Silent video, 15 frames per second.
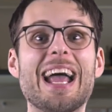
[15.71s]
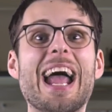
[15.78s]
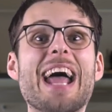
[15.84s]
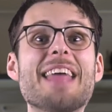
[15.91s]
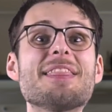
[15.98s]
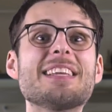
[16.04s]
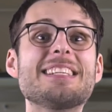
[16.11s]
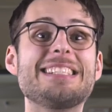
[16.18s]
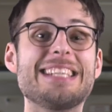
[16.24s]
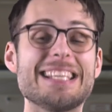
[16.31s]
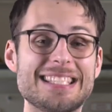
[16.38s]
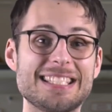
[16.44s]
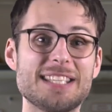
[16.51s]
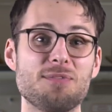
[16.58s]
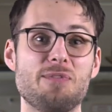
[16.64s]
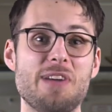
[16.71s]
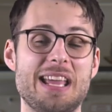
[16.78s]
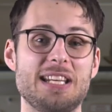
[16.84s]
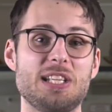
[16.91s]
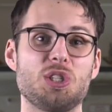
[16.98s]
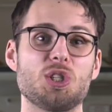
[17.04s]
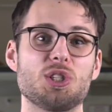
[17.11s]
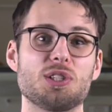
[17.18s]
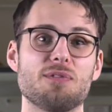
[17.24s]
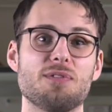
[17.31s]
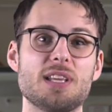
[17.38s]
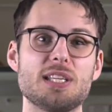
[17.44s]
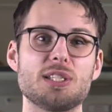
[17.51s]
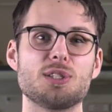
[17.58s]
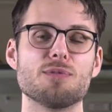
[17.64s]
and the disadvantages of
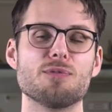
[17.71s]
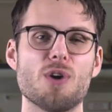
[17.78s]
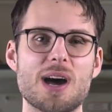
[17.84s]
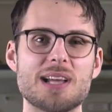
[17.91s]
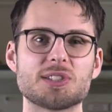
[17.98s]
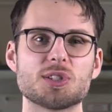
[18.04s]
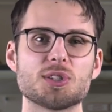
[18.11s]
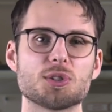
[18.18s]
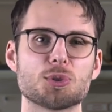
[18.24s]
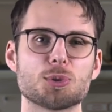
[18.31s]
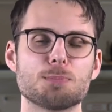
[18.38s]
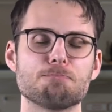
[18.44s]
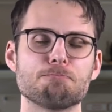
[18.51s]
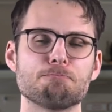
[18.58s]
these devices.